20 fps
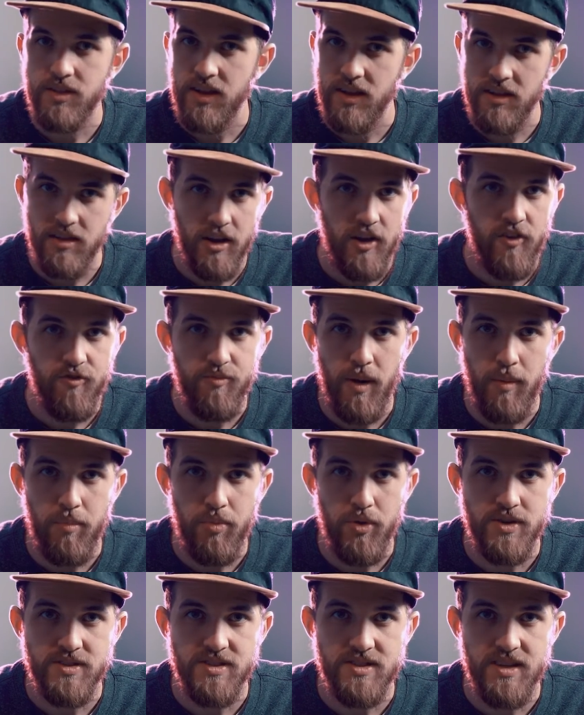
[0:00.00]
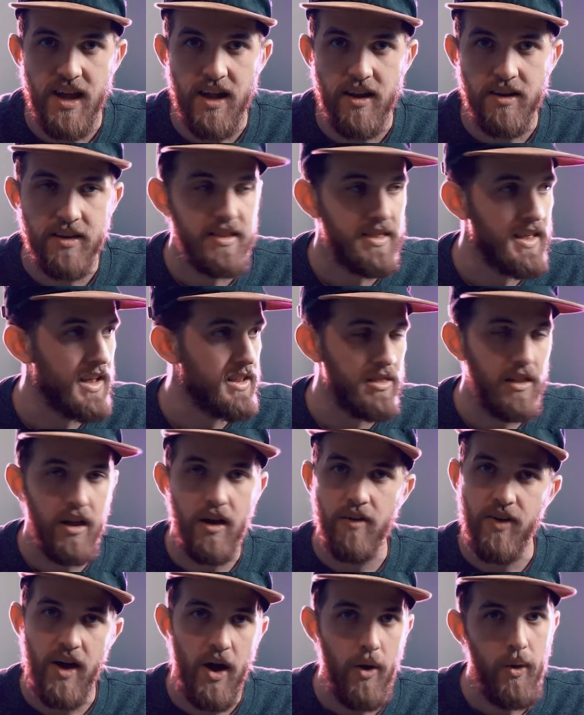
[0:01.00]
they love my personality, they
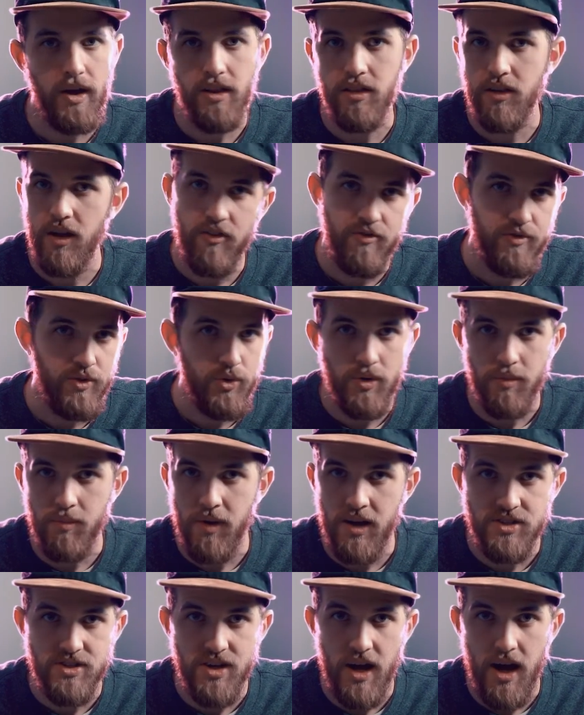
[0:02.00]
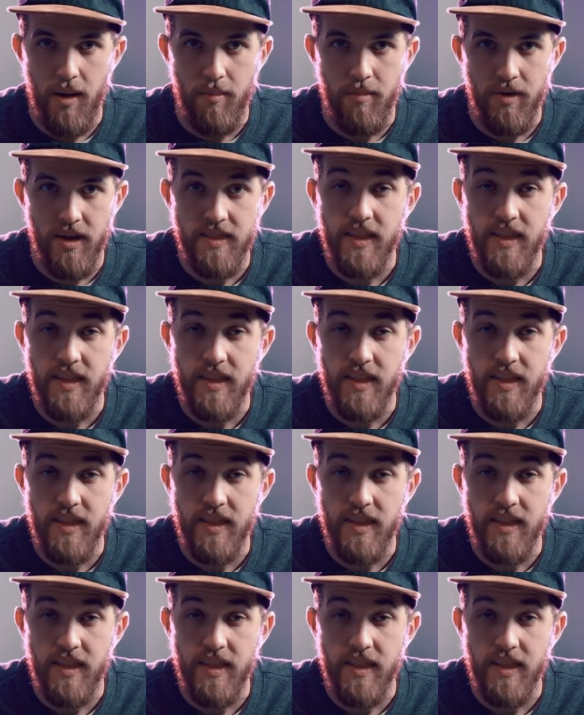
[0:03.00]
love how I love doing my job,